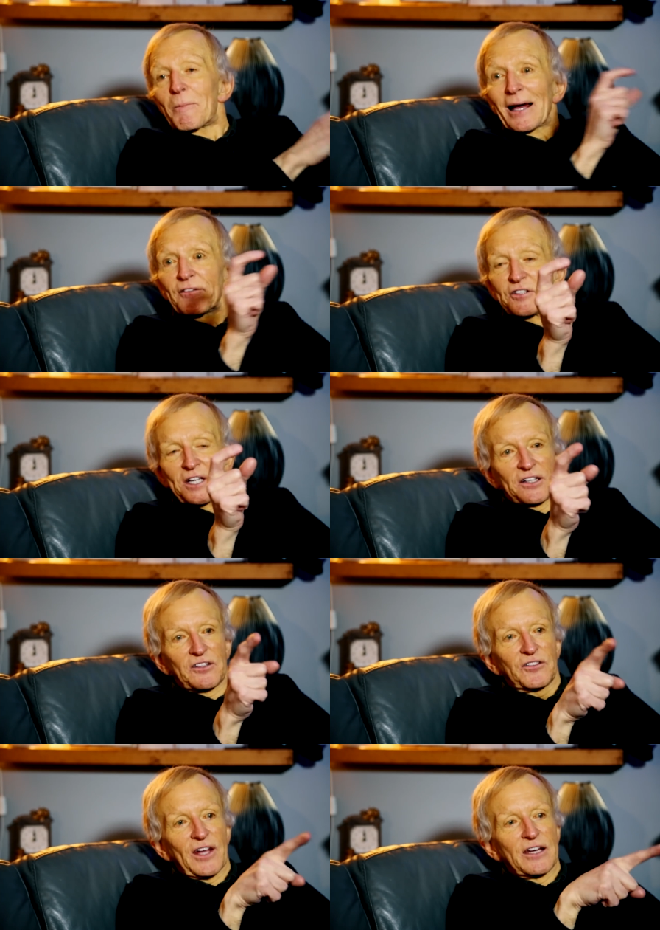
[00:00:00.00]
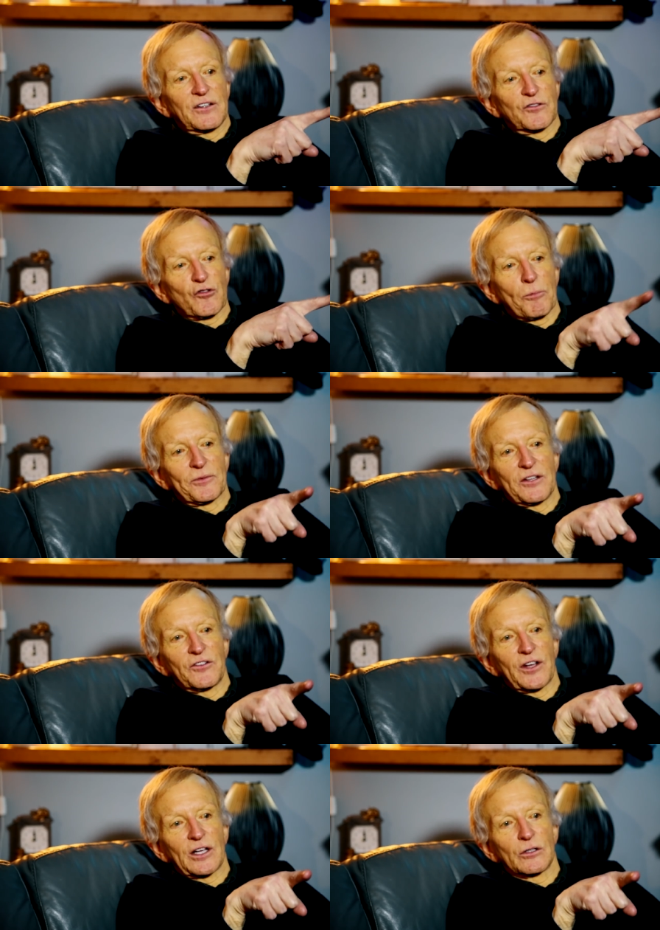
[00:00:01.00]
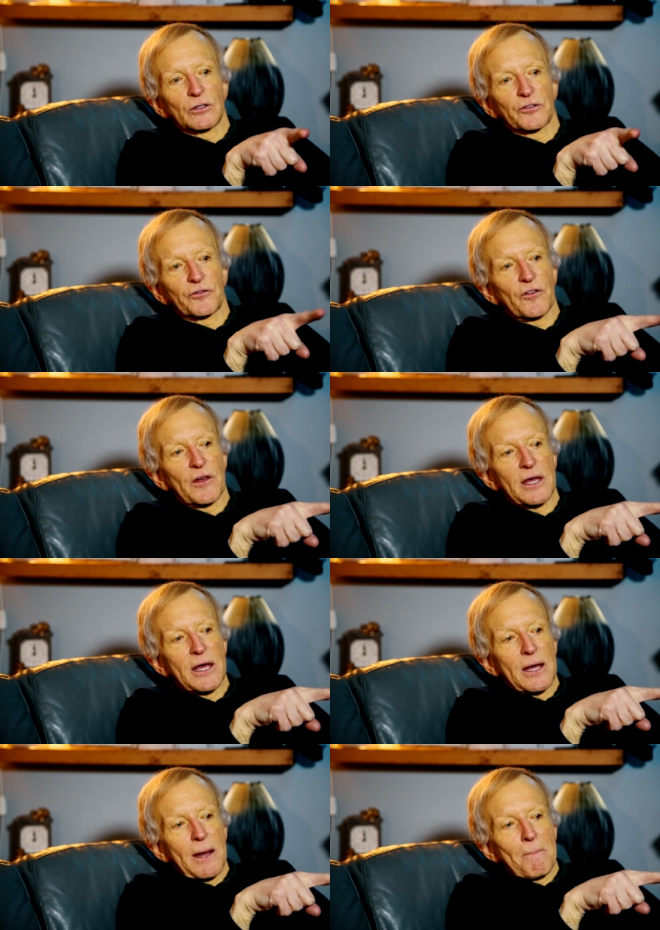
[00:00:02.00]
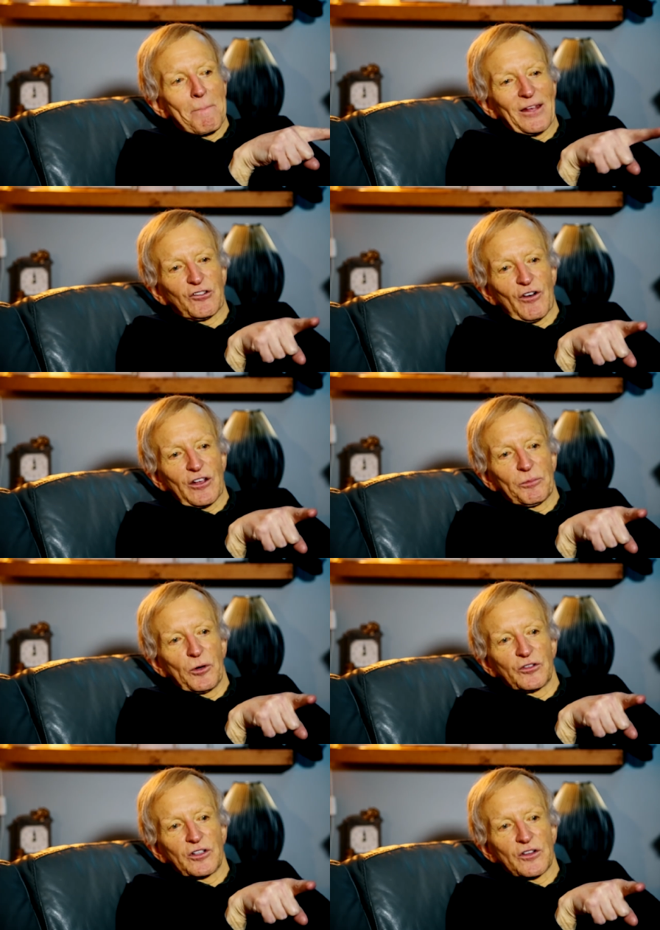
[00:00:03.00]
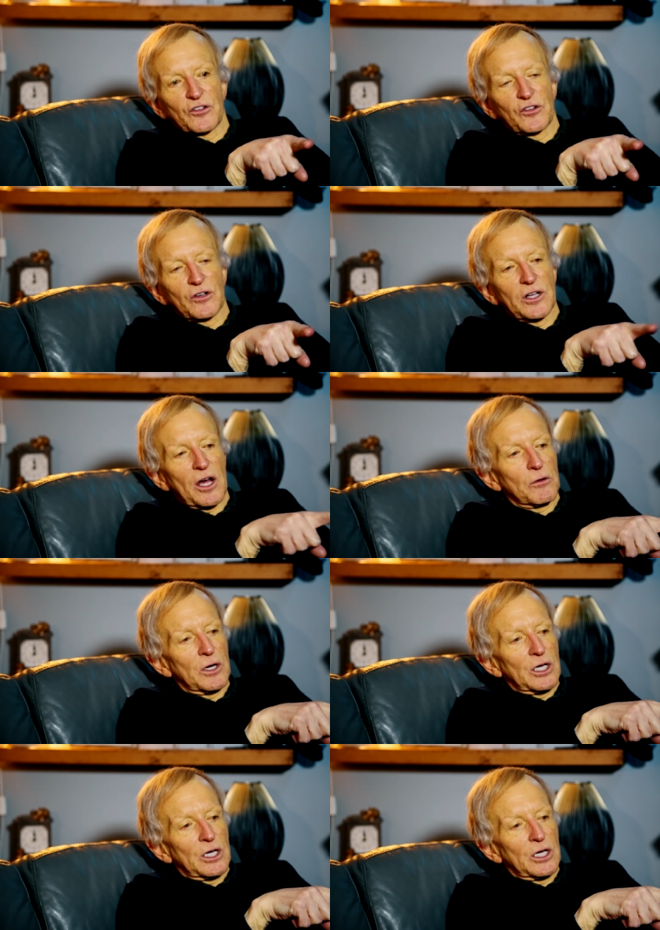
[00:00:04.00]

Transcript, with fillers: on the back of the ticket it said top 10 singles for the best dressed person in the studio,